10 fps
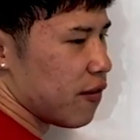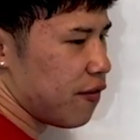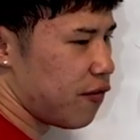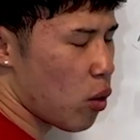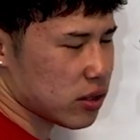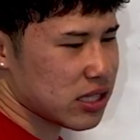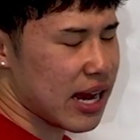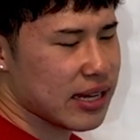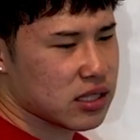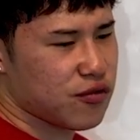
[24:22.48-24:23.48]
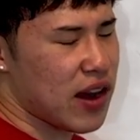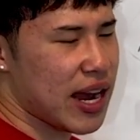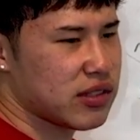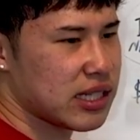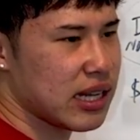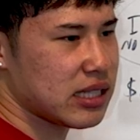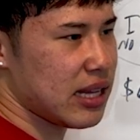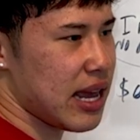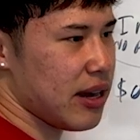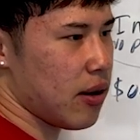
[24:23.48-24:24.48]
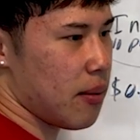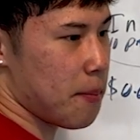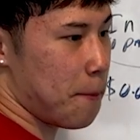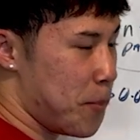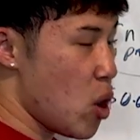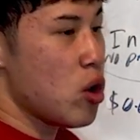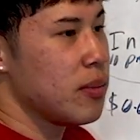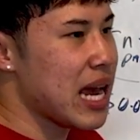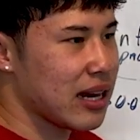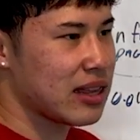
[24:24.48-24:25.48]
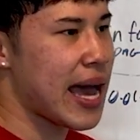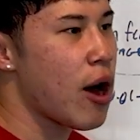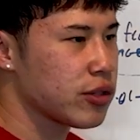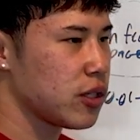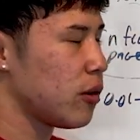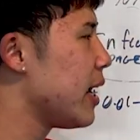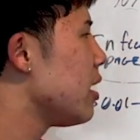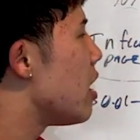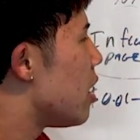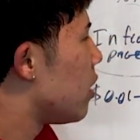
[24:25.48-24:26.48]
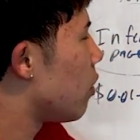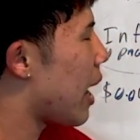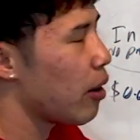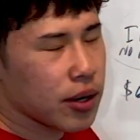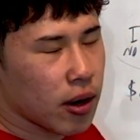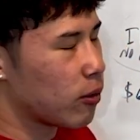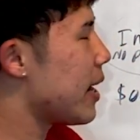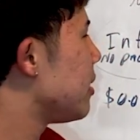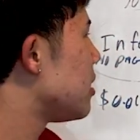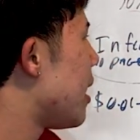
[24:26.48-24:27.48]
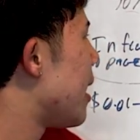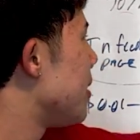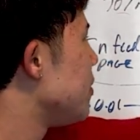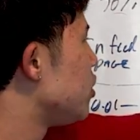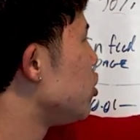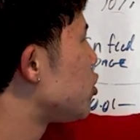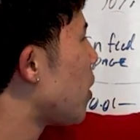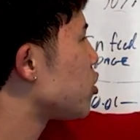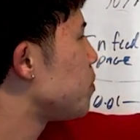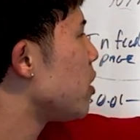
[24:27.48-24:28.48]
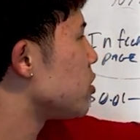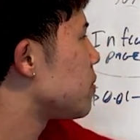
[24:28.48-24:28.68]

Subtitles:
4 cents, 5 cents, and then boom, you had 1,000, right? I don't know, right? Do sponsored posts.